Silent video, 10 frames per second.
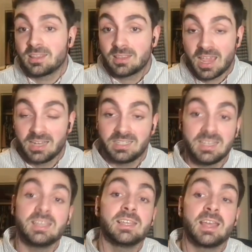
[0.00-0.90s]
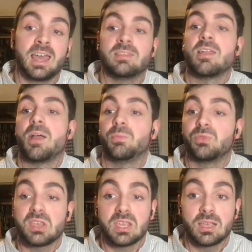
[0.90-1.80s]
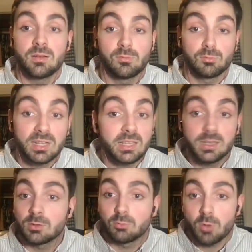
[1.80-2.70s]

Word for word: KD and then the really good